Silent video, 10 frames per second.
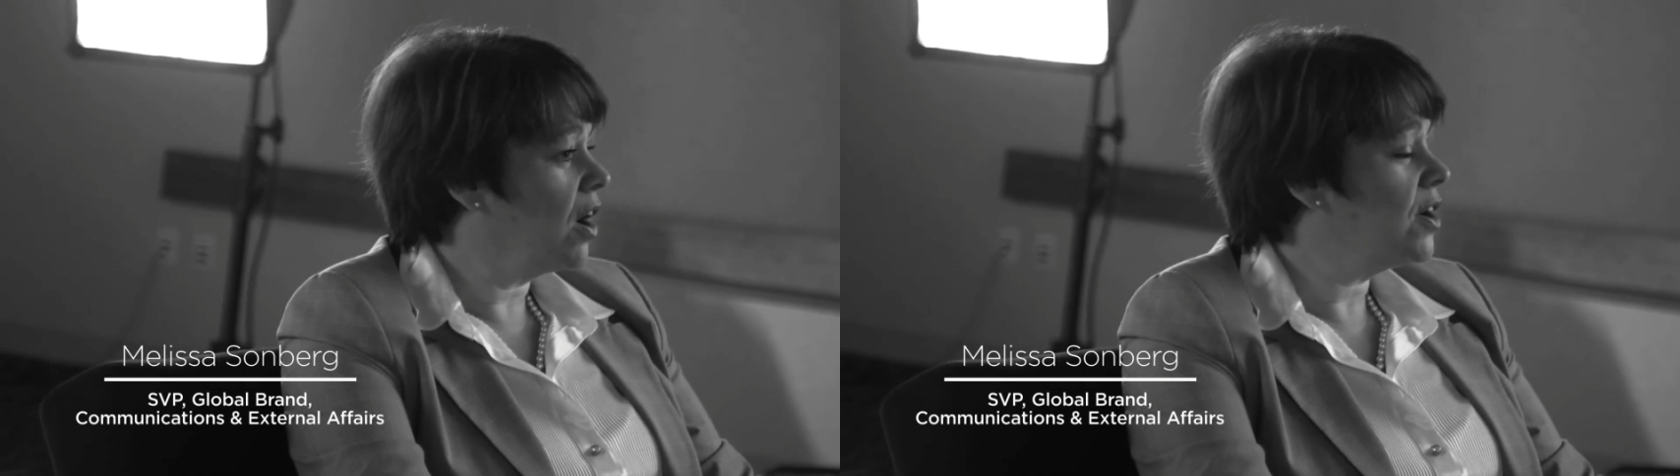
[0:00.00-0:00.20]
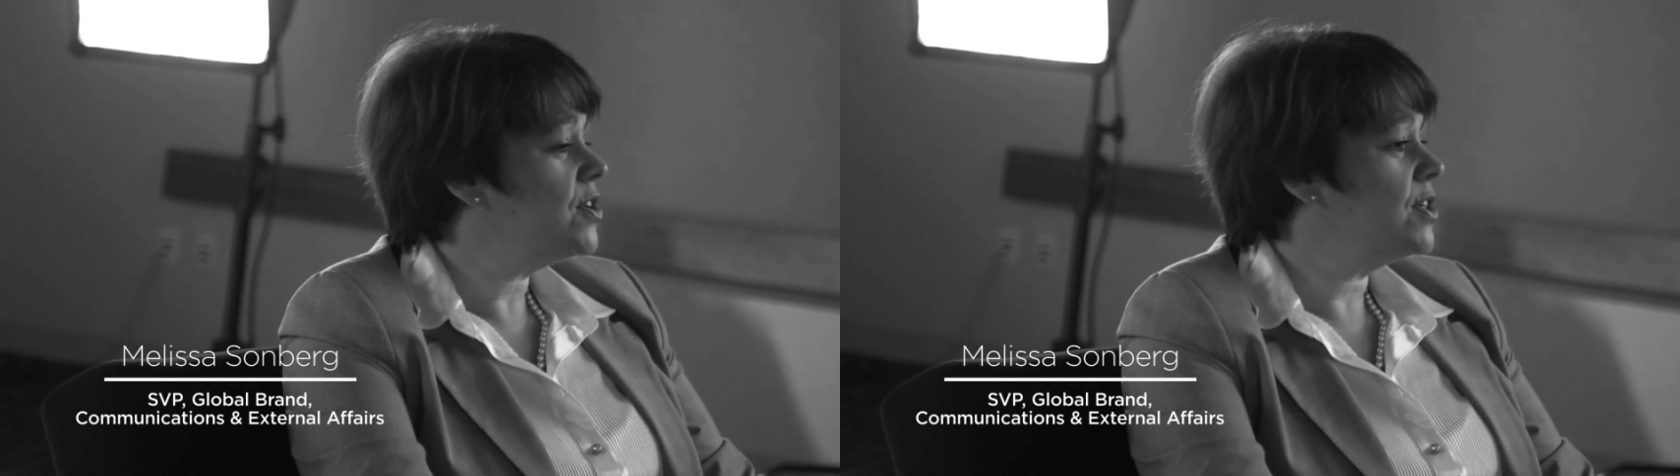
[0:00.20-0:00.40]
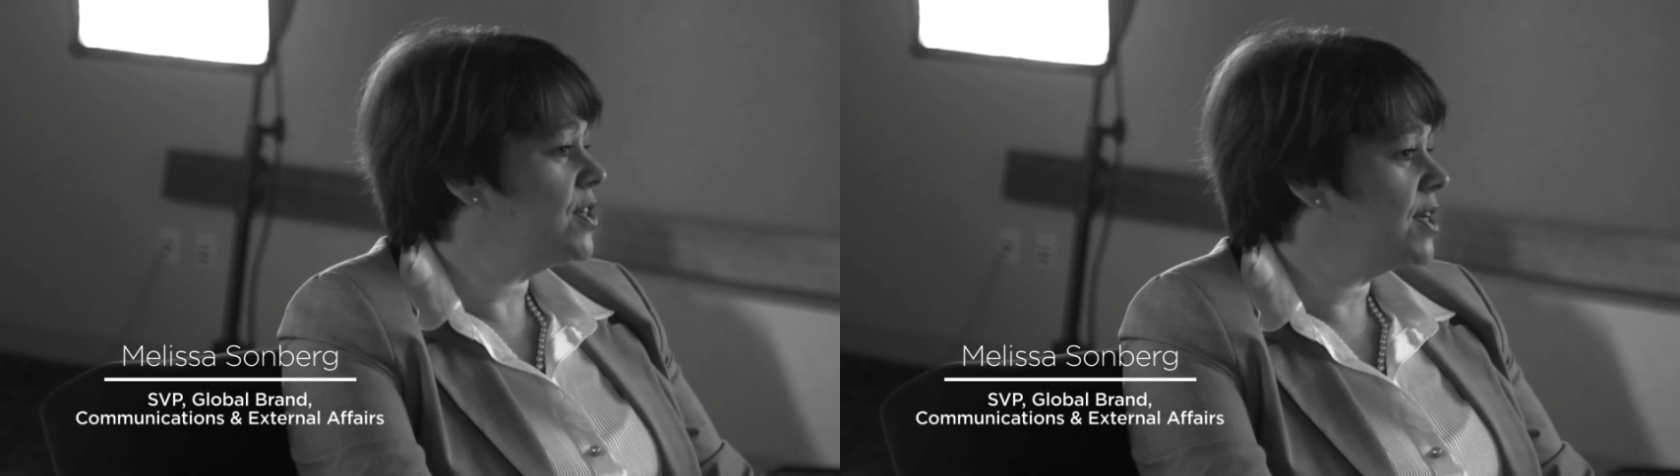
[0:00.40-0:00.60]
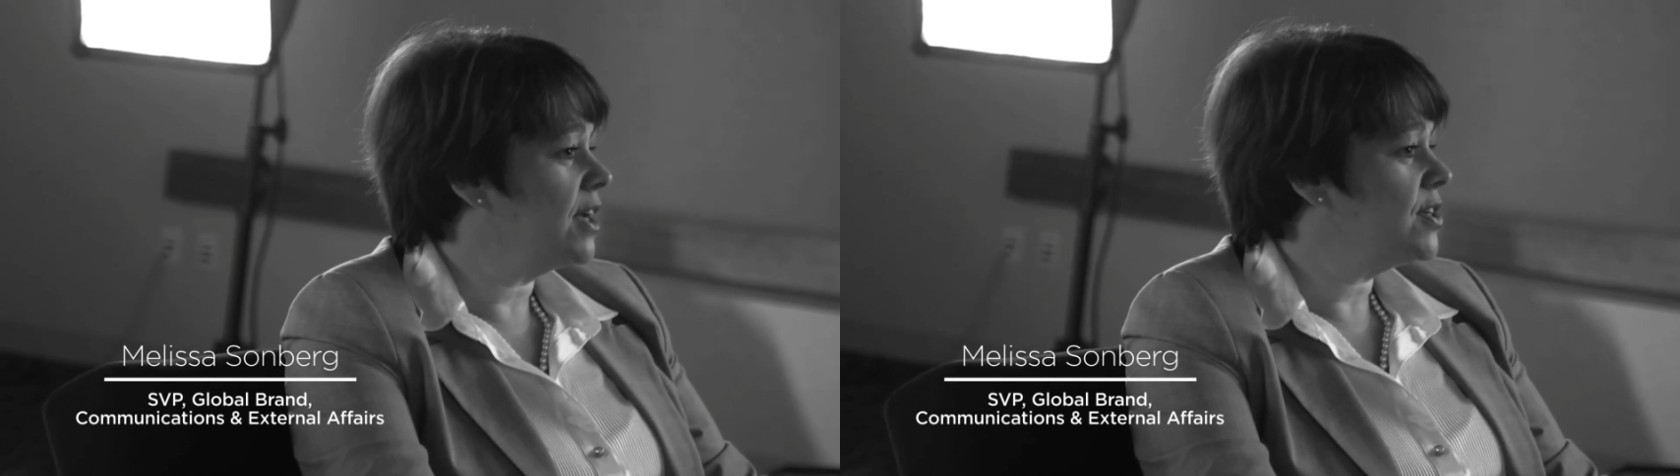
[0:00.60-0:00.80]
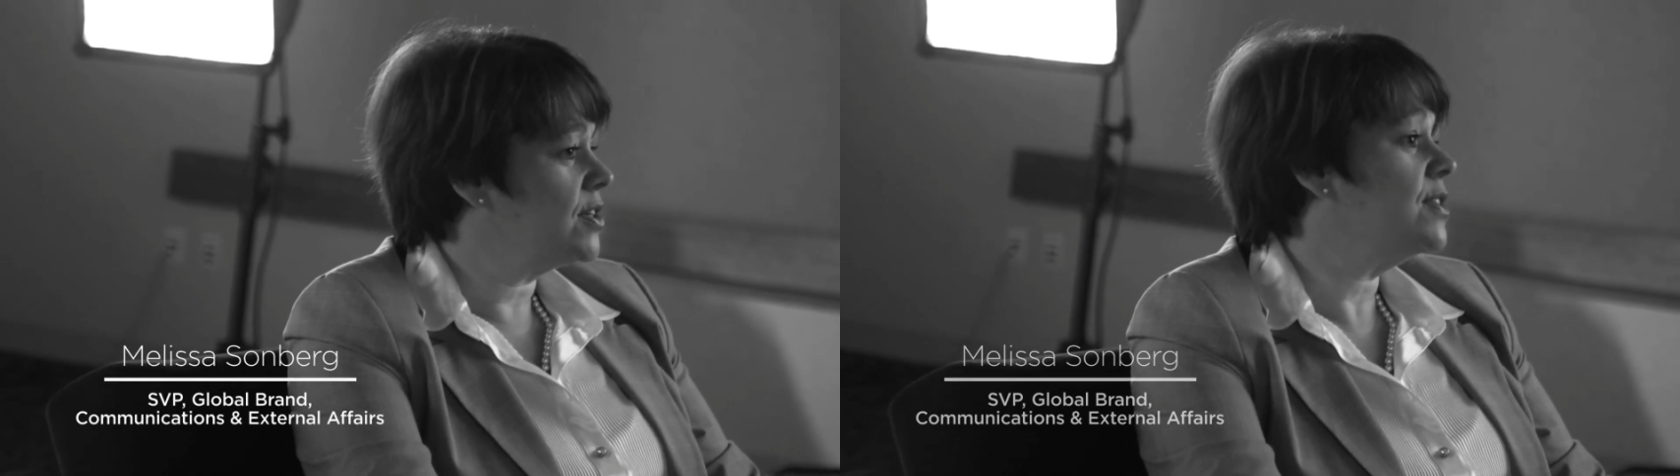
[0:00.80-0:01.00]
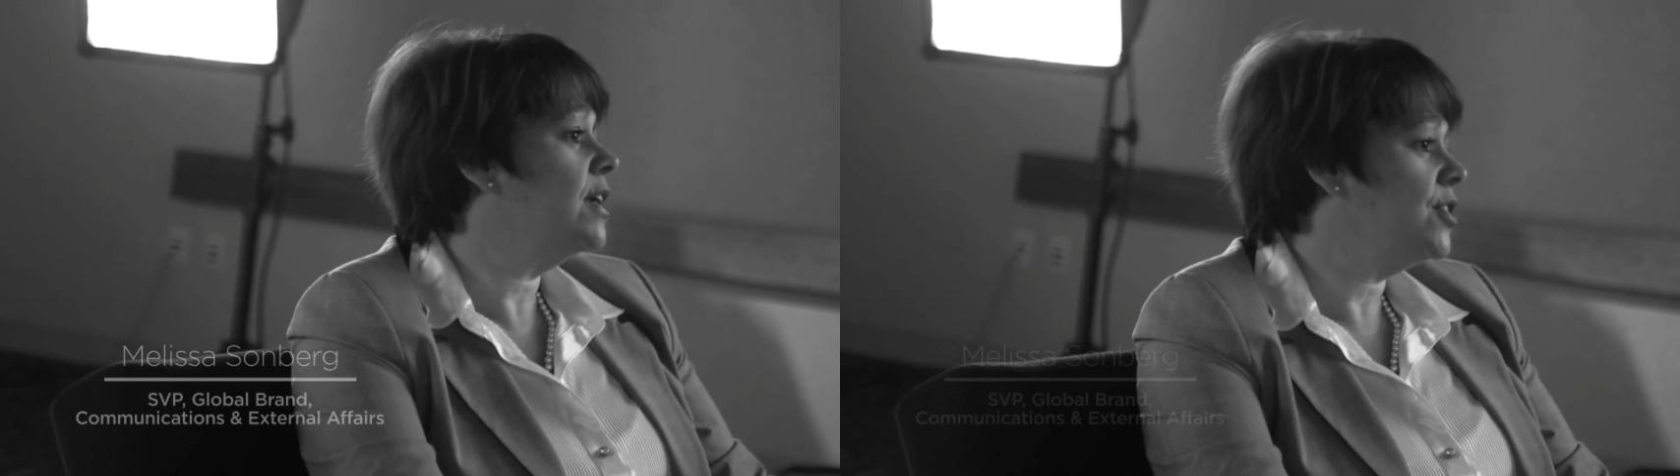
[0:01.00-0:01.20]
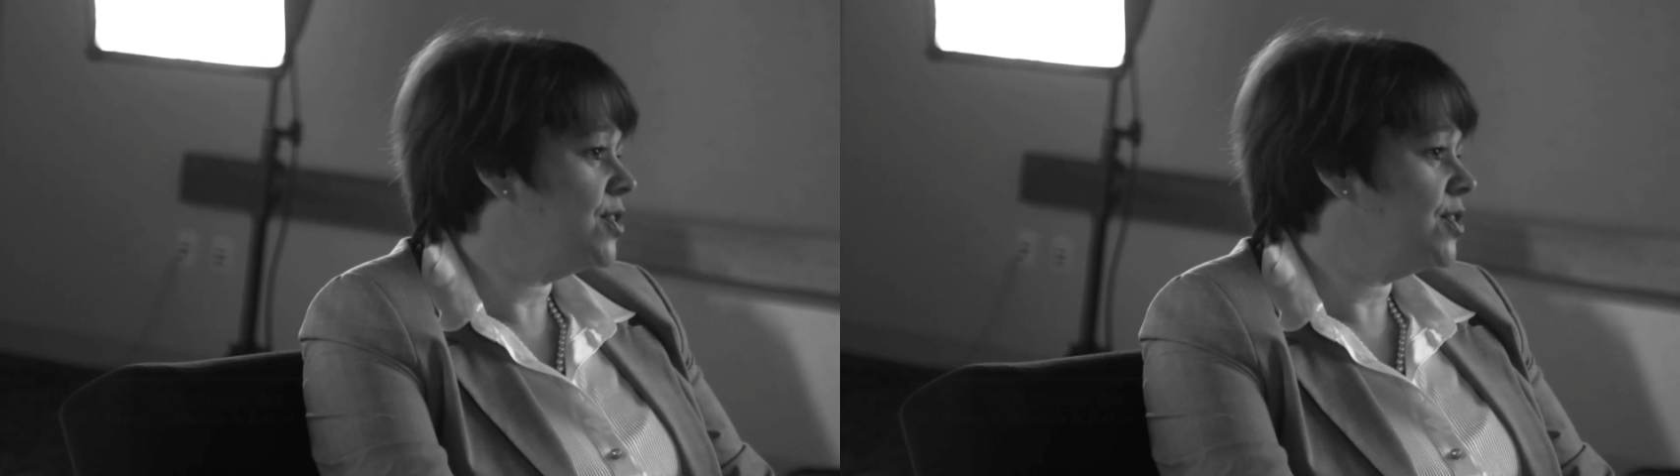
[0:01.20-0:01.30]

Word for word: our success is their